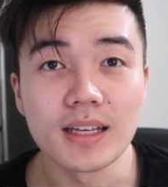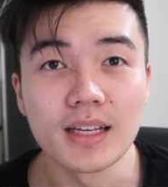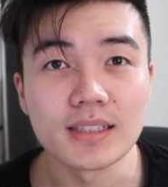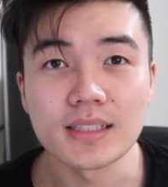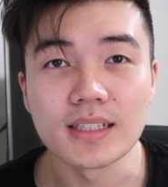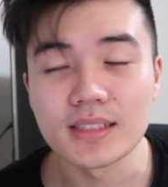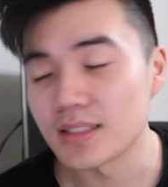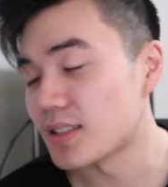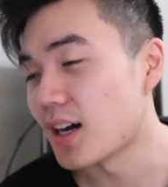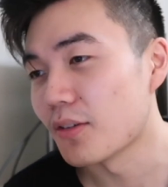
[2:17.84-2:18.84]
It's
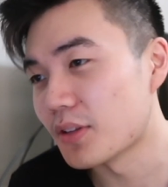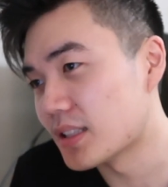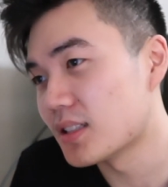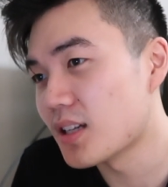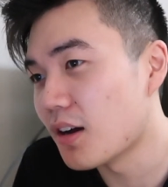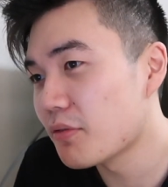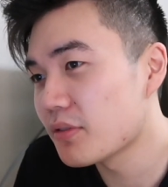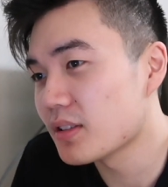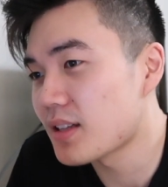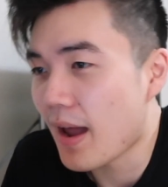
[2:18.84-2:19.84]
tough. That's a
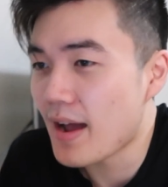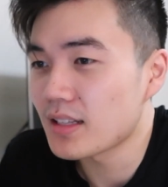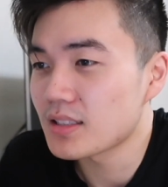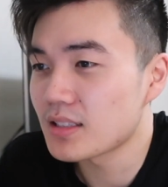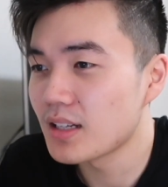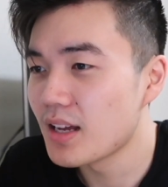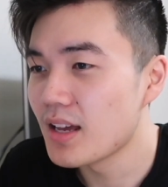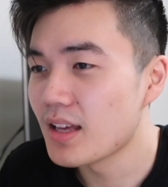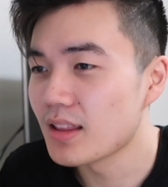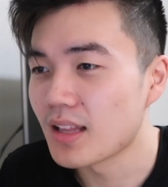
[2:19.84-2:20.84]
tough task.
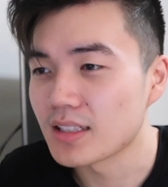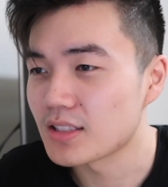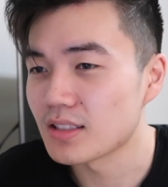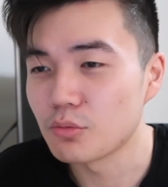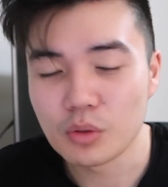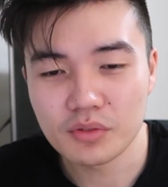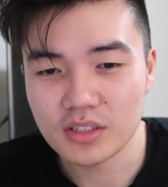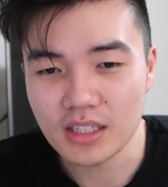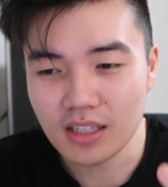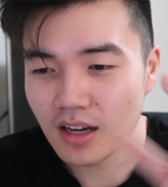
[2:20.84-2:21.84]
We've
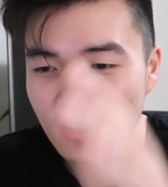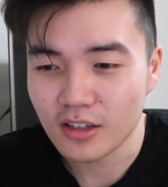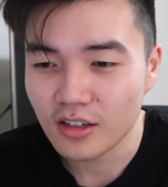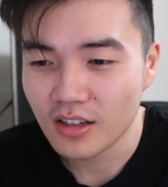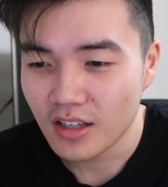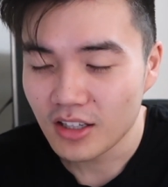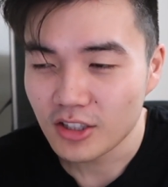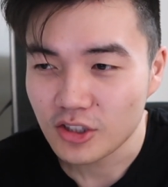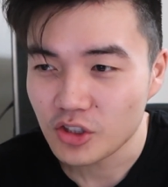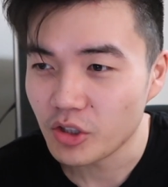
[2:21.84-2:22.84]
seen other
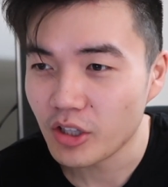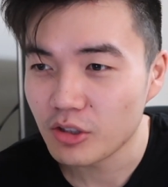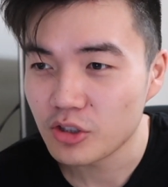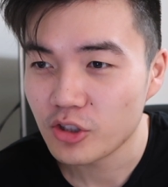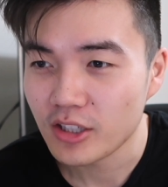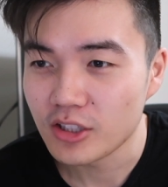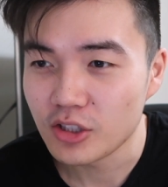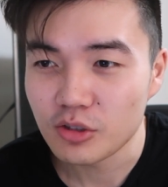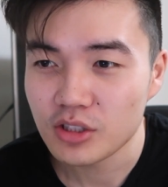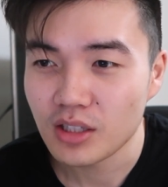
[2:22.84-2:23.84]
studios try to
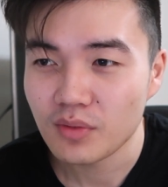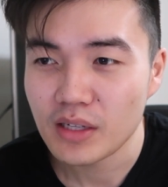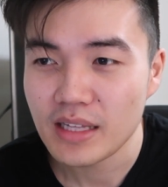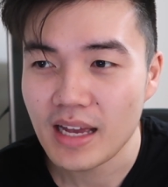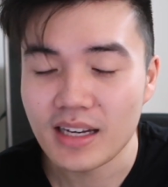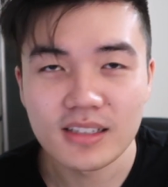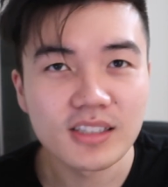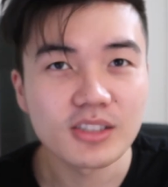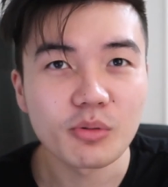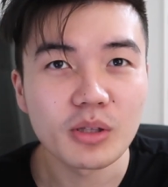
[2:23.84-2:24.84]
do stuff like that and it
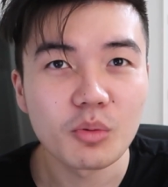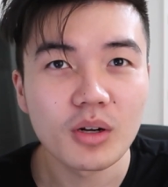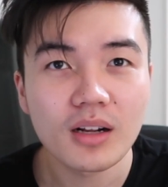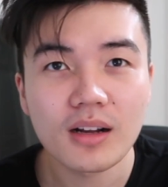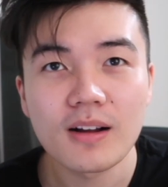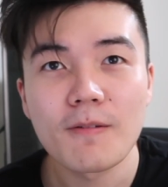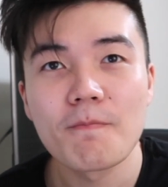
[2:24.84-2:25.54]
doesn't really work.